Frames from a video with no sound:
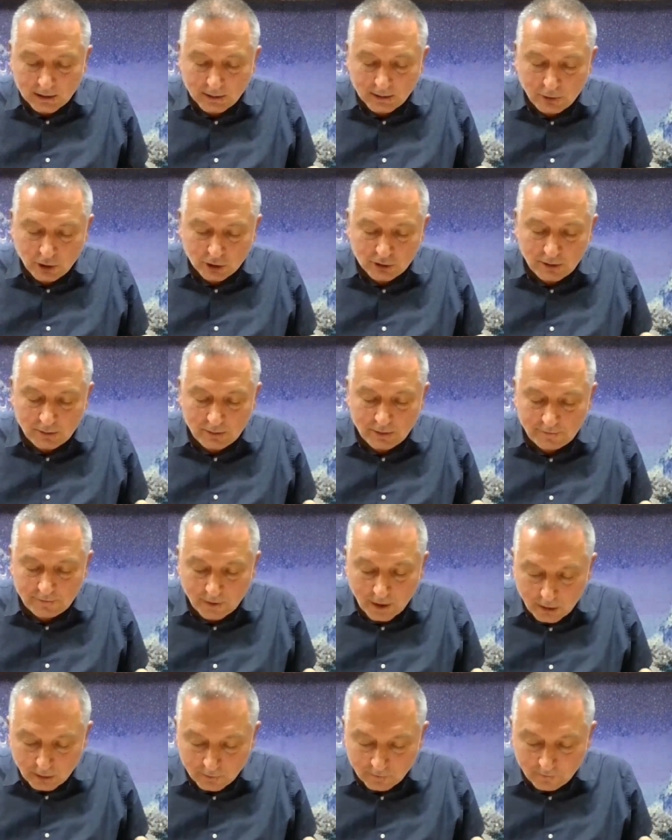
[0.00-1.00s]
At the bottom
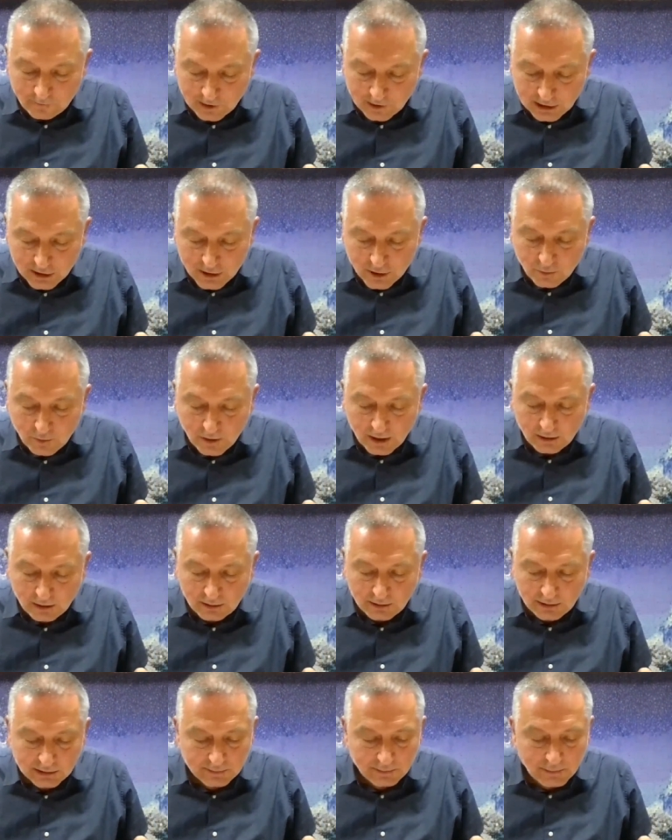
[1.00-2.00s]
of our village
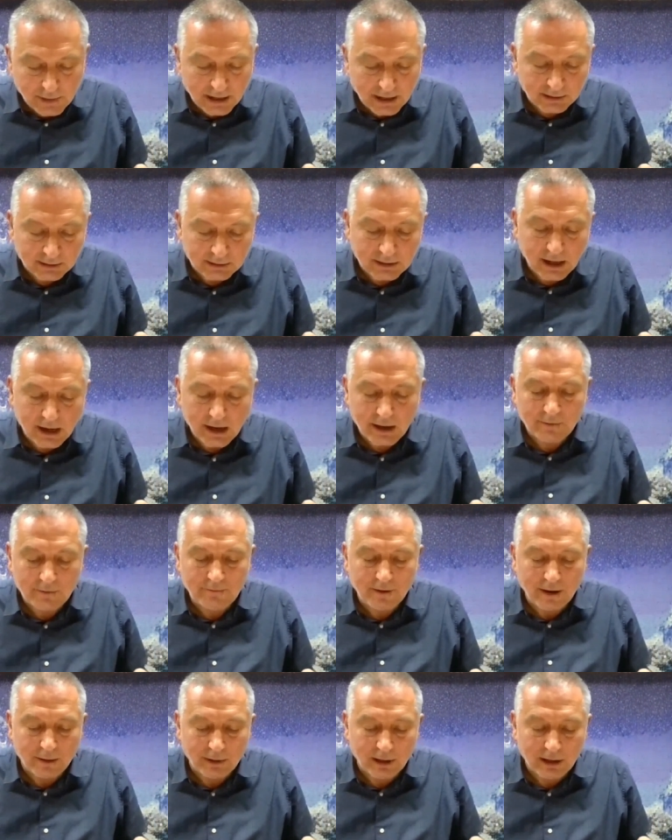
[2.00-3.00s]
well is my
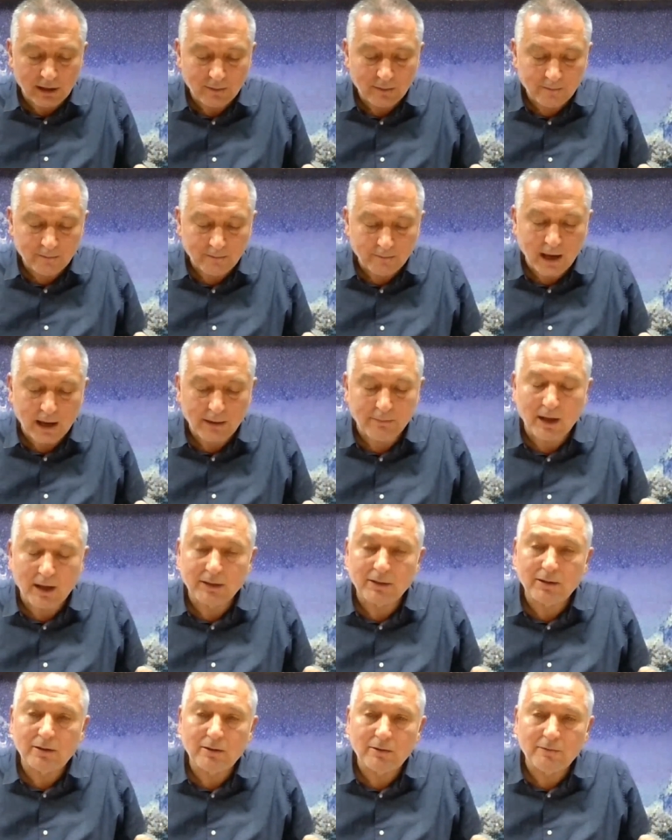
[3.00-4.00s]
entire family, my
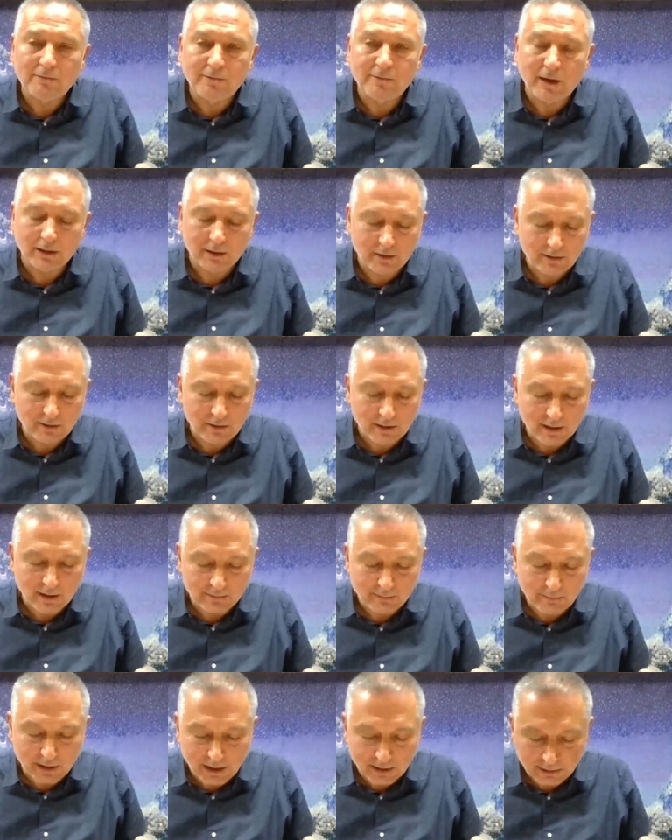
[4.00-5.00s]
mother, father,
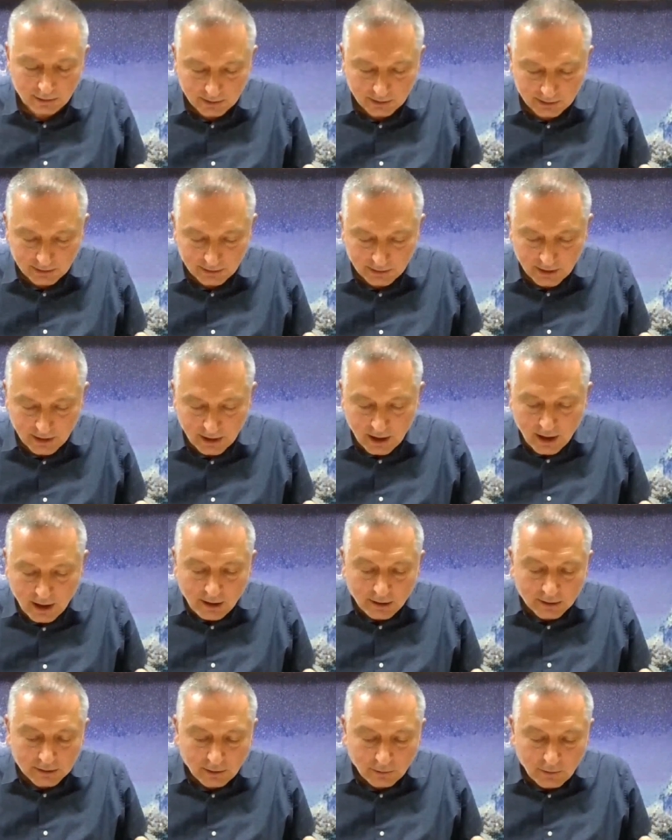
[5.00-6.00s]
and brother.
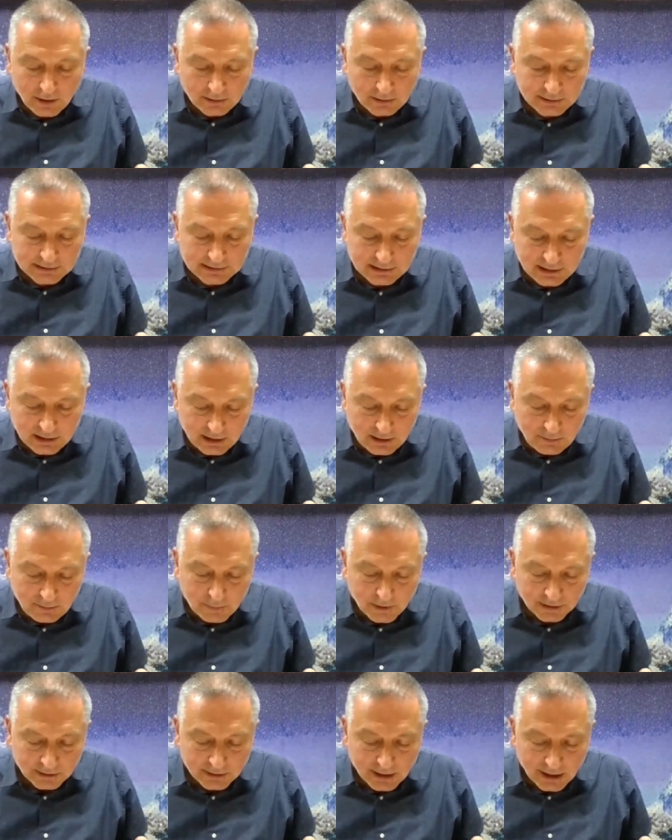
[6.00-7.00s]
The well is
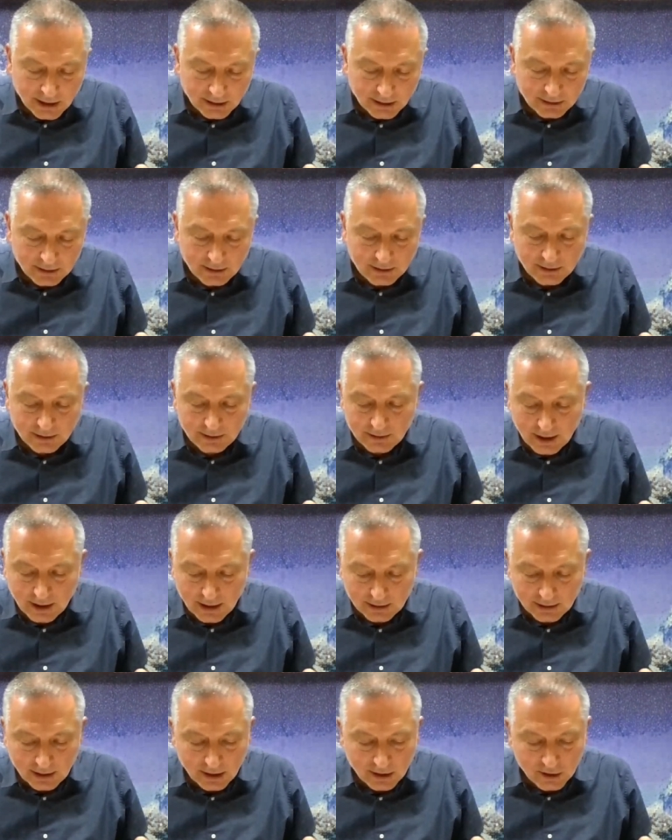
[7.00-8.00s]
deep and dark.
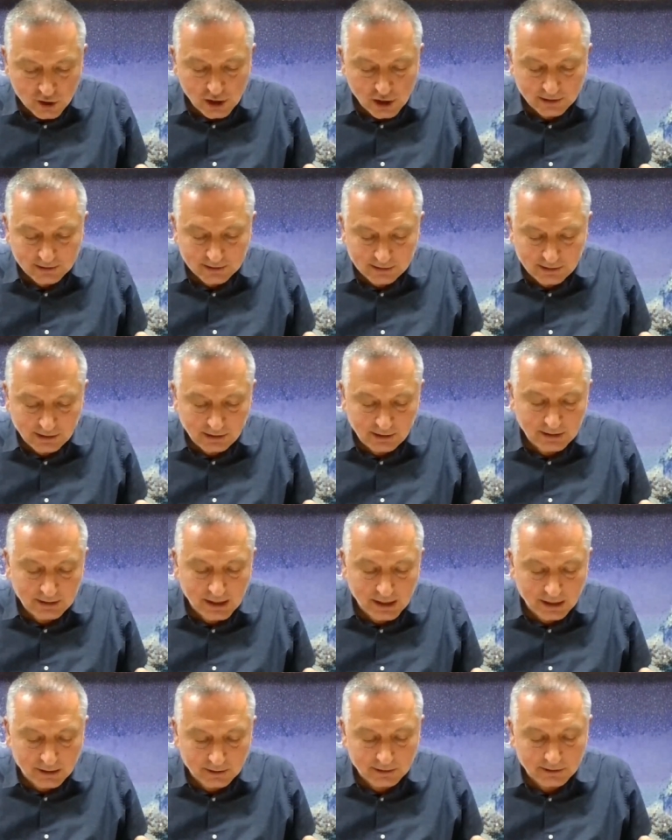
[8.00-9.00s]
I can just see
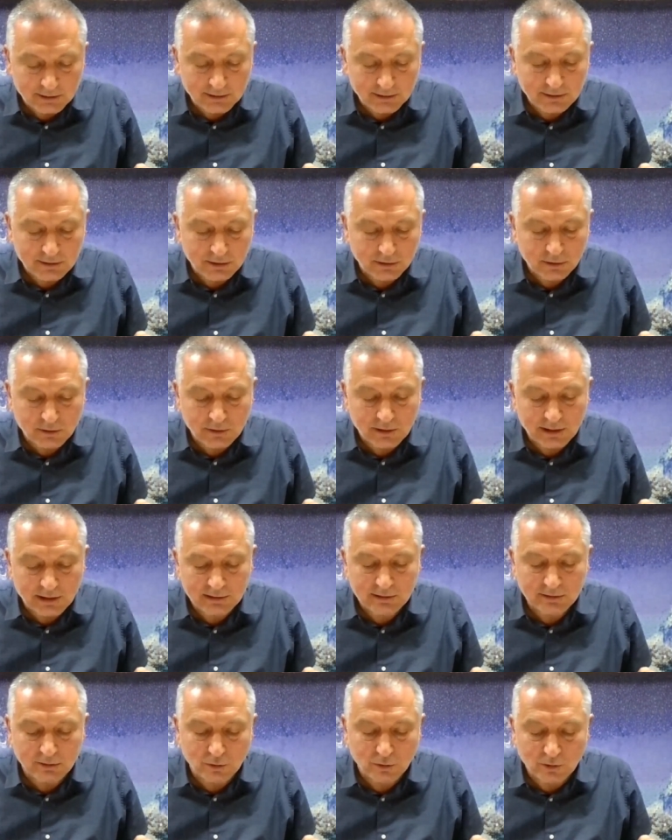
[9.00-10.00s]
their
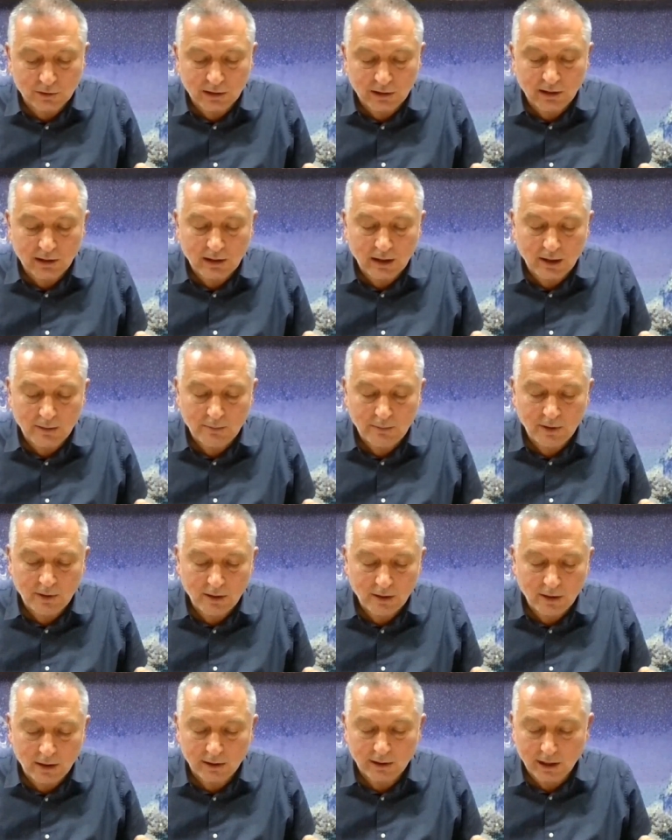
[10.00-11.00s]
silhouettes looking up,
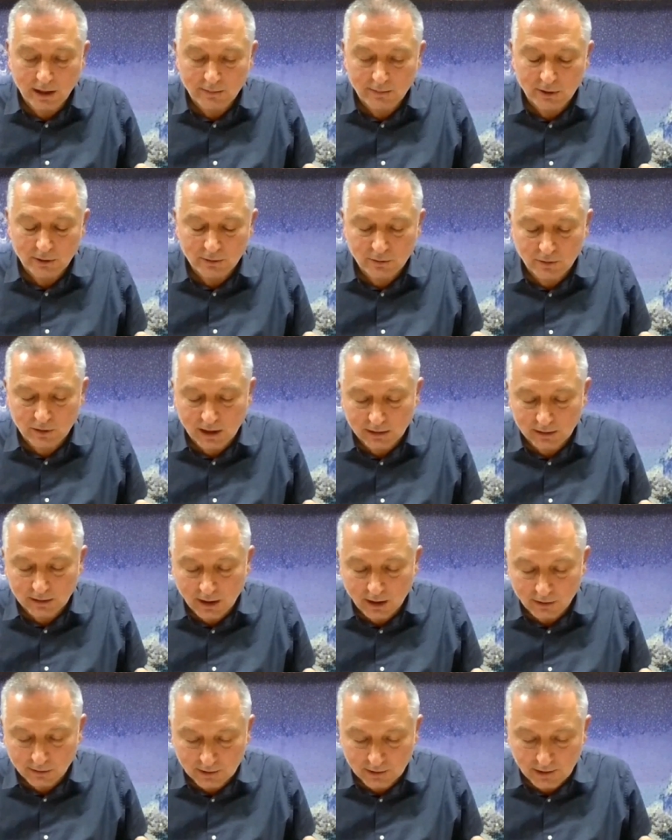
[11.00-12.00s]
unable to
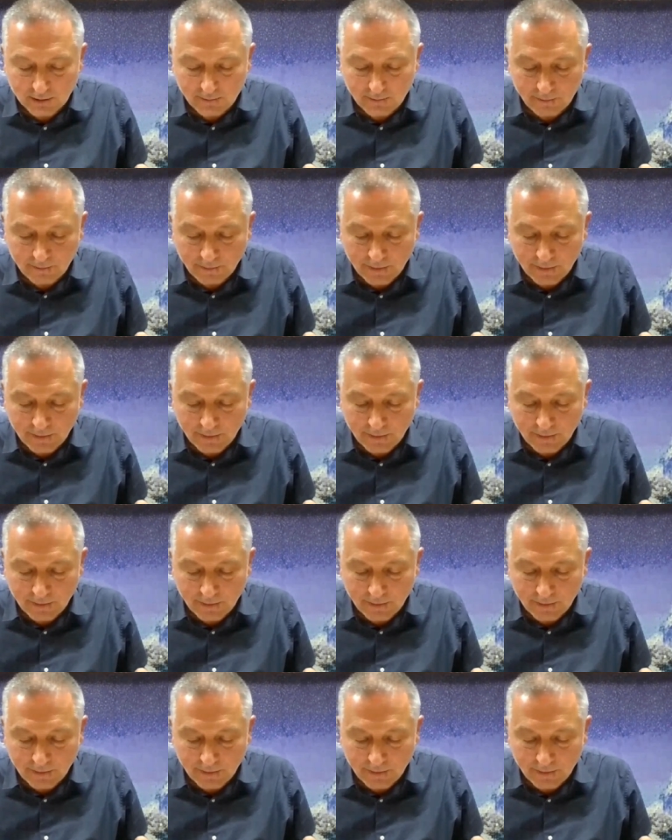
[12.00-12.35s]
get out.